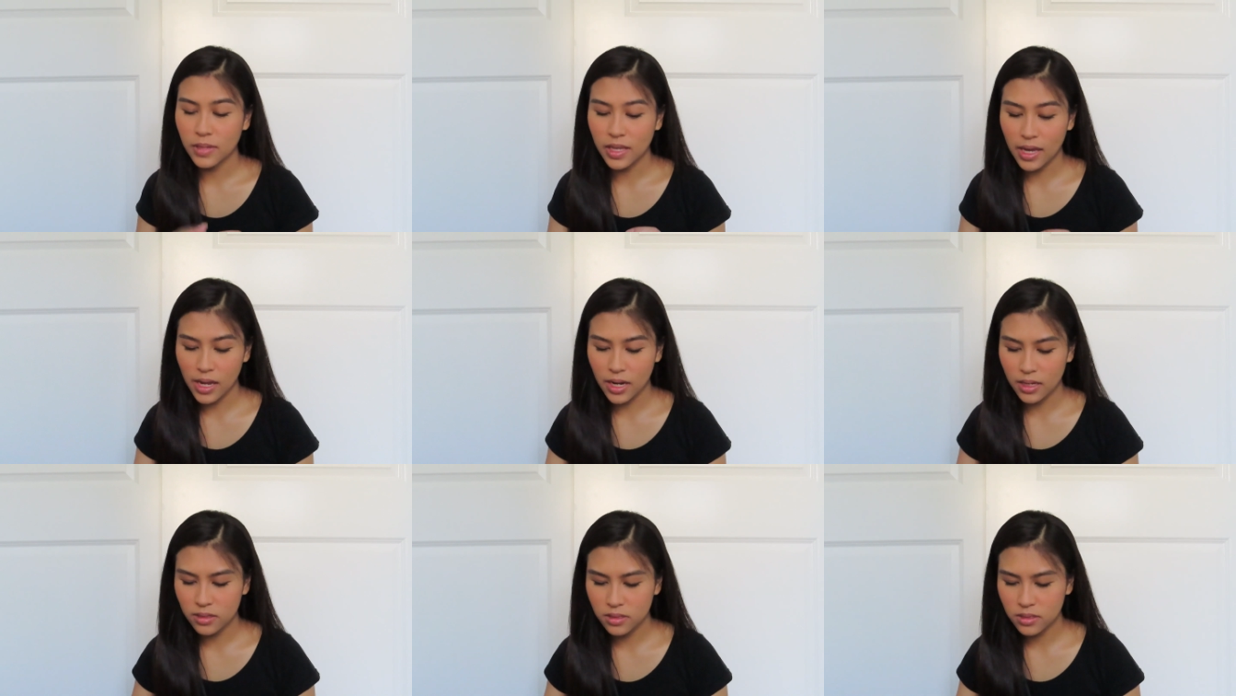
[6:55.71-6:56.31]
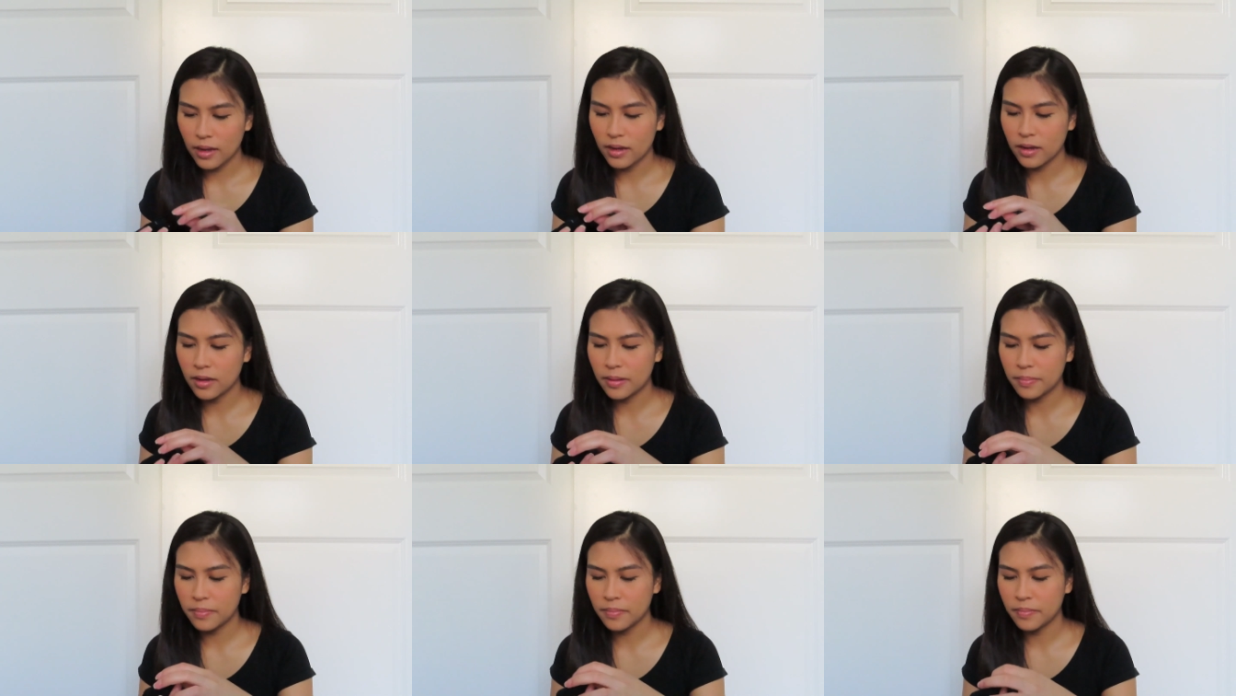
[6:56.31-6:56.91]
get it.
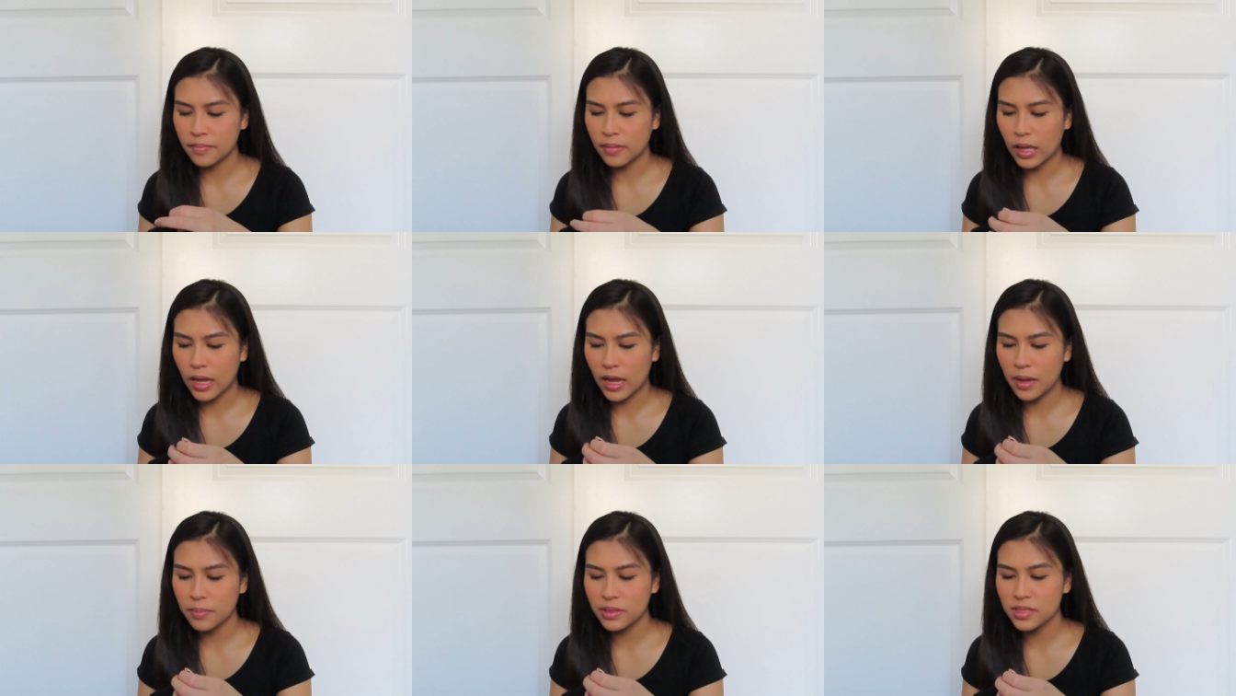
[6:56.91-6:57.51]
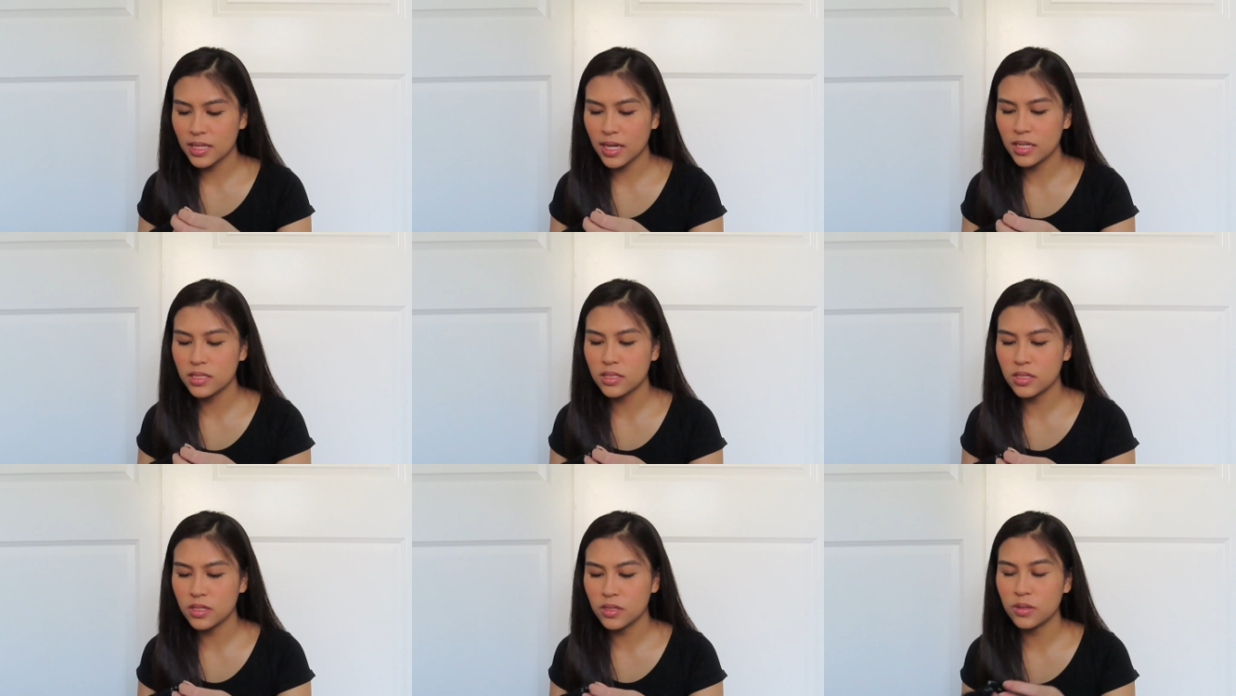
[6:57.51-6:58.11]
Um, I'm a
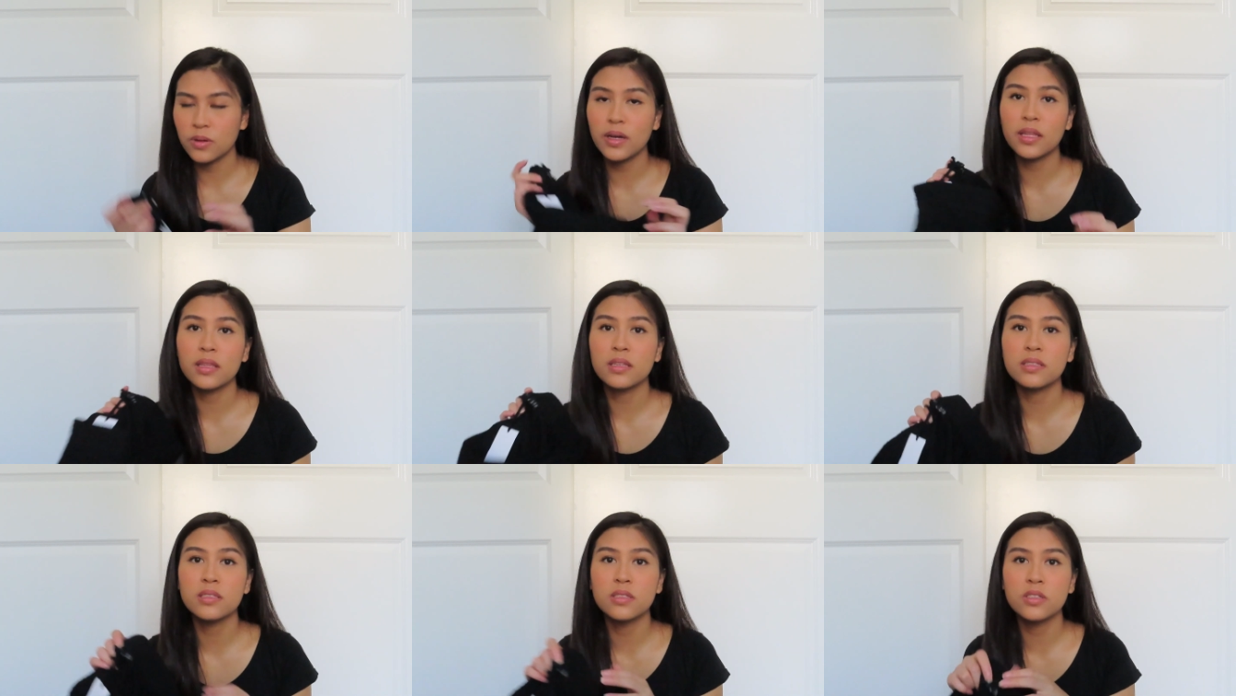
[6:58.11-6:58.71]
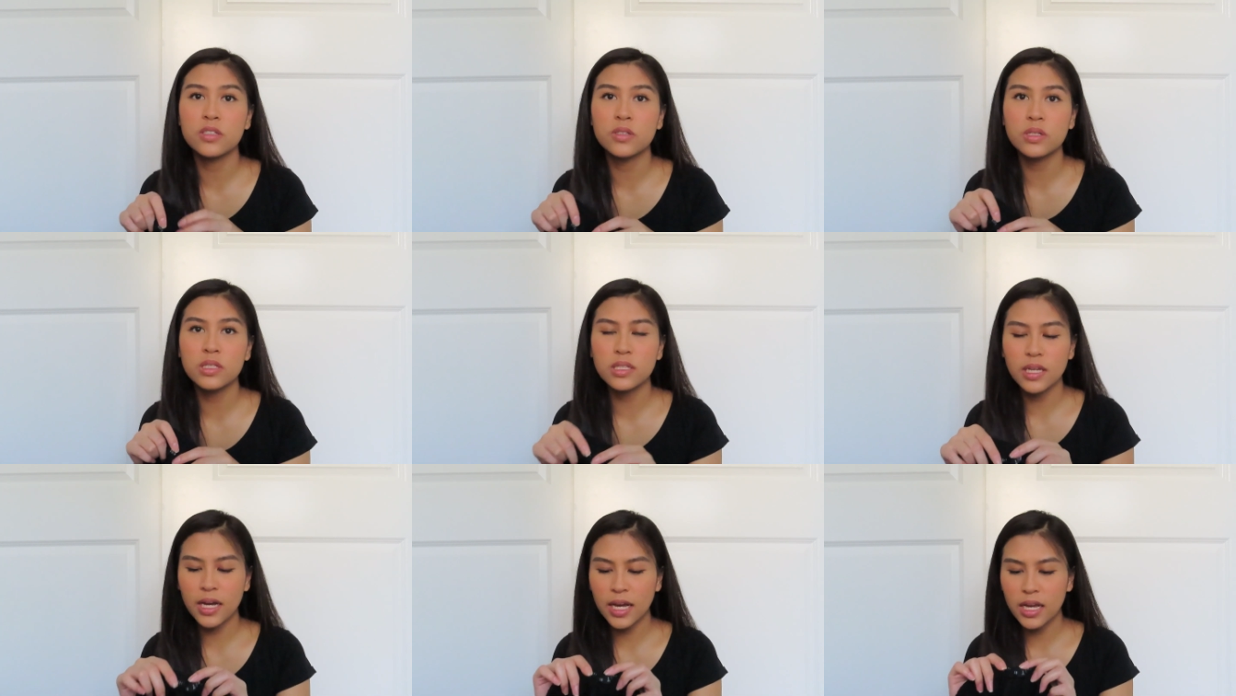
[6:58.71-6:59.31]
size 2 and this is true
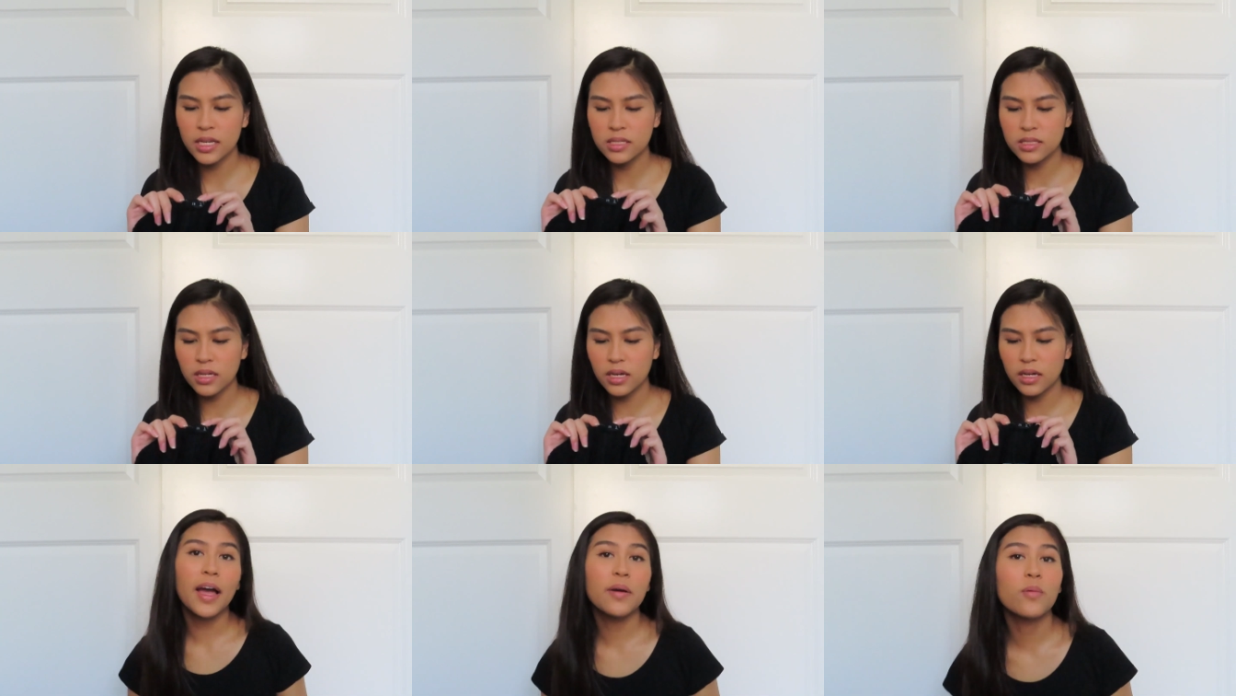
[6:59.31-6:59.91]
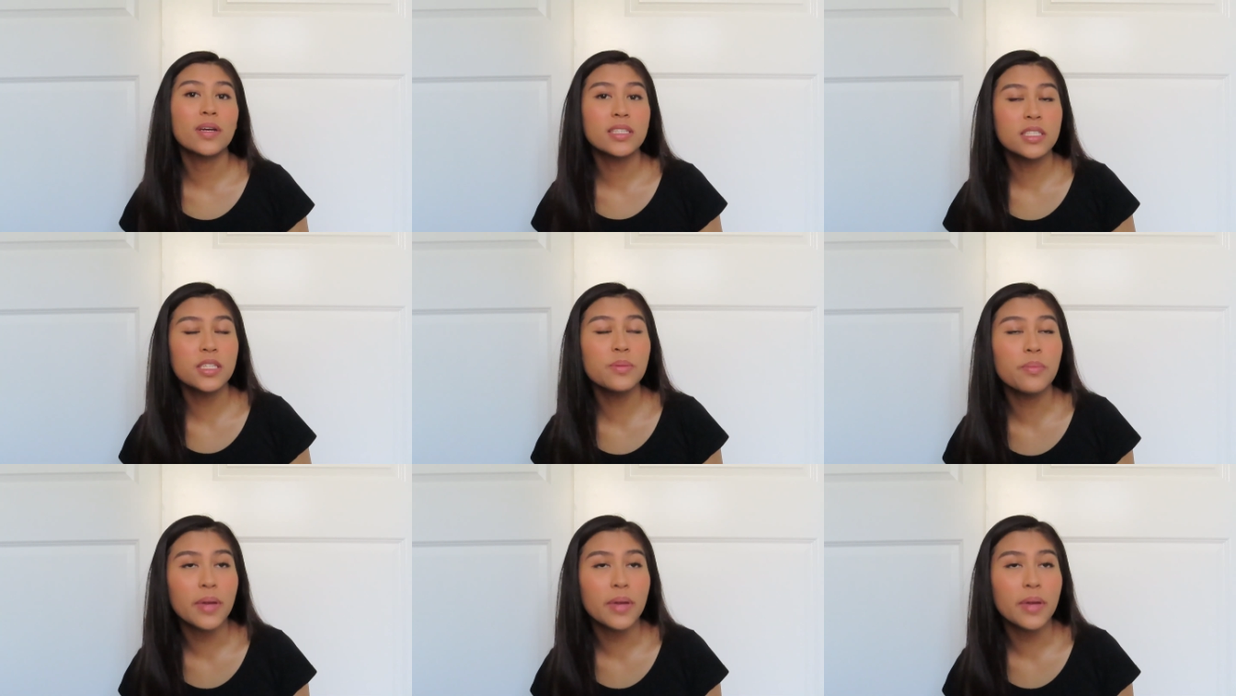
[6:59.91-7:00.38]
size. I went to